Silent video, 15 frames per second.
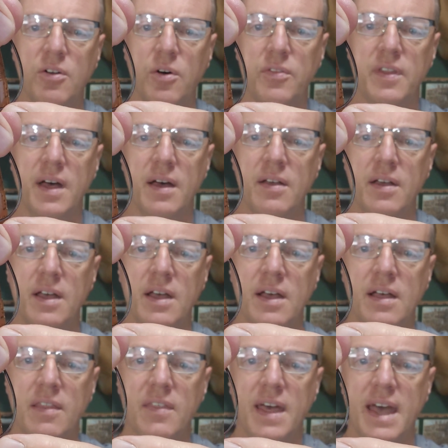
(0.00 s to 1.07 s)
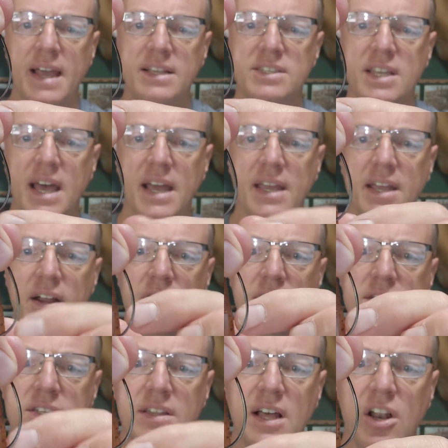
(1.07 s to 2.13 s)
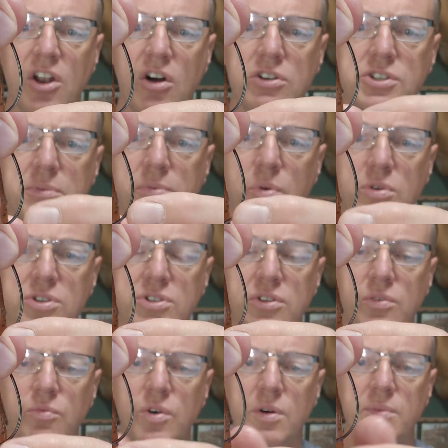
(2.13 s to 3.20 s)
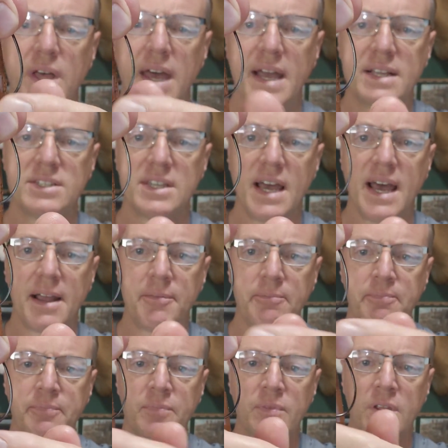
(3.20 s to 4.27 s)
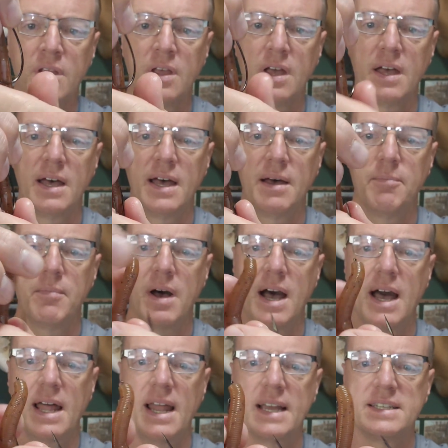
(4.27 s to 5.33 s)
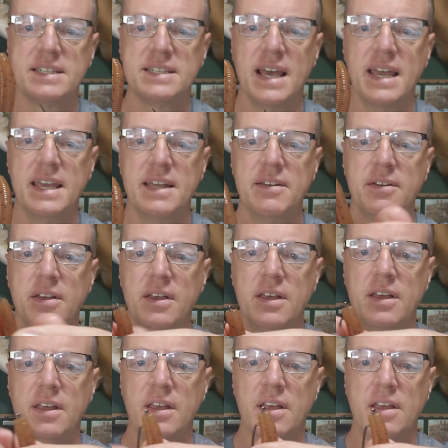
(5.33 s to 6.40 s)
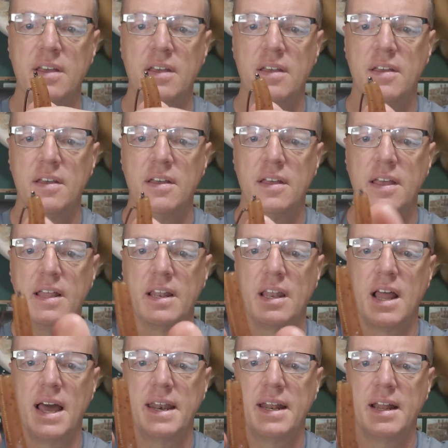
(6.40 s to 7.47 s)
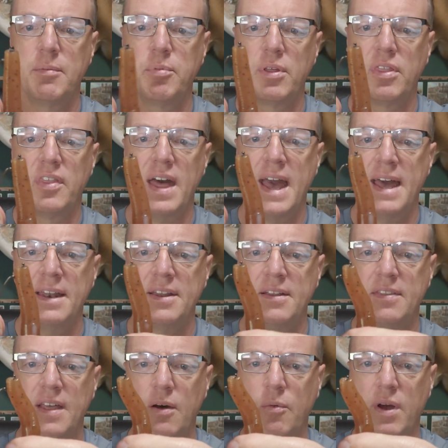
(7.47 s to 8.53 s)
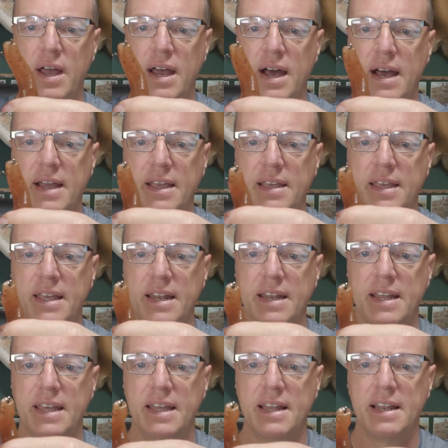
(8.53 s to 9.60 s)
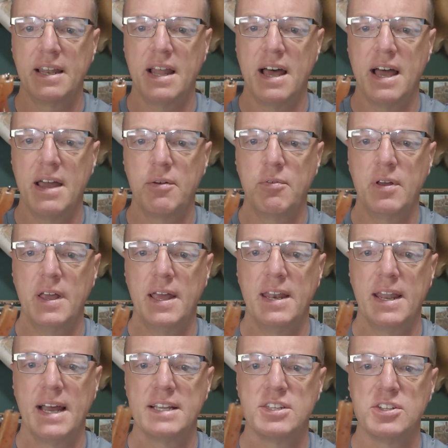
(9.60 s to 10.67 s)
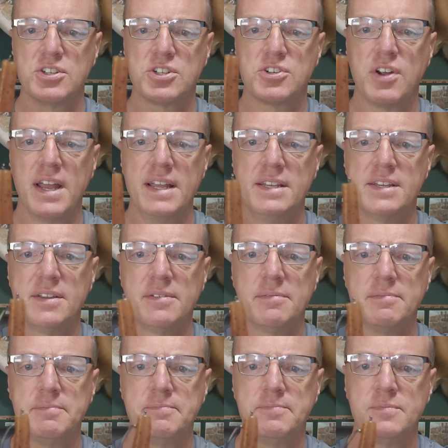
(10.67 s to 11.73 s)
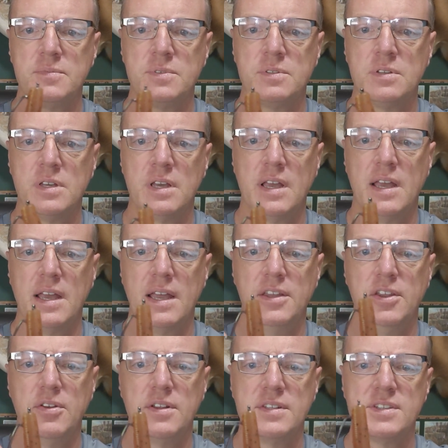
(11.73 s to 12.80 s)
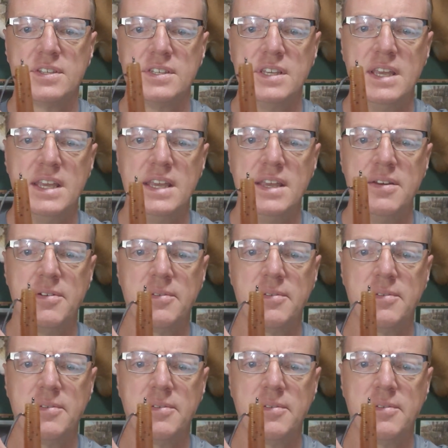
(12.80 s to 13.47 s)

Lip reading: on the egg sac here, you can see that larger portion of the worm, the egg sac. I like to take it and line it up with that. That way I get it in line and nice and straight. And you can see